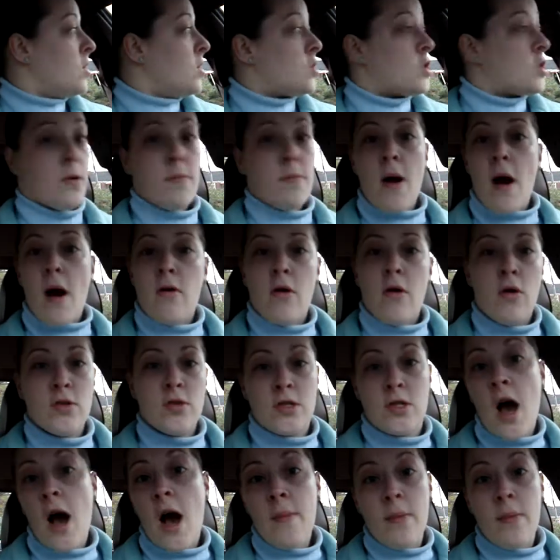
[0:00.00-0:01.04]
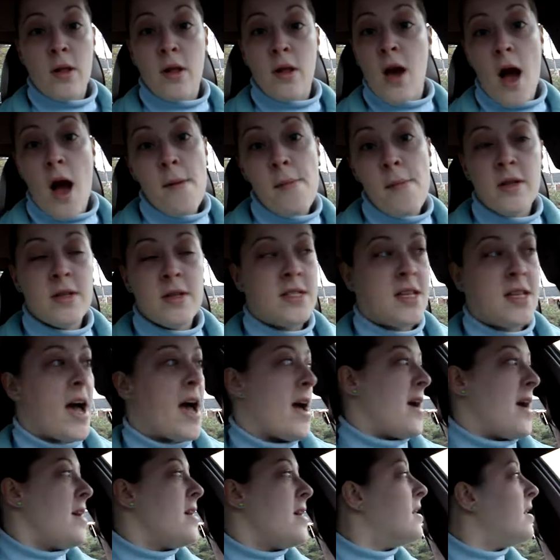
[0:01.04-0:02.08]
tomorrow's gobble gobble
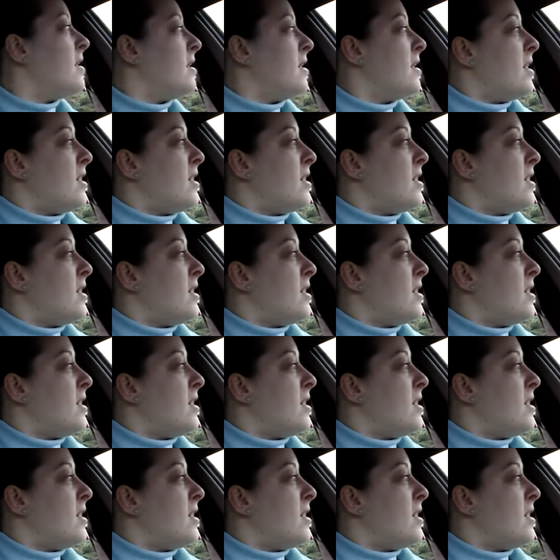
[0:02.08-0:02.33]
day.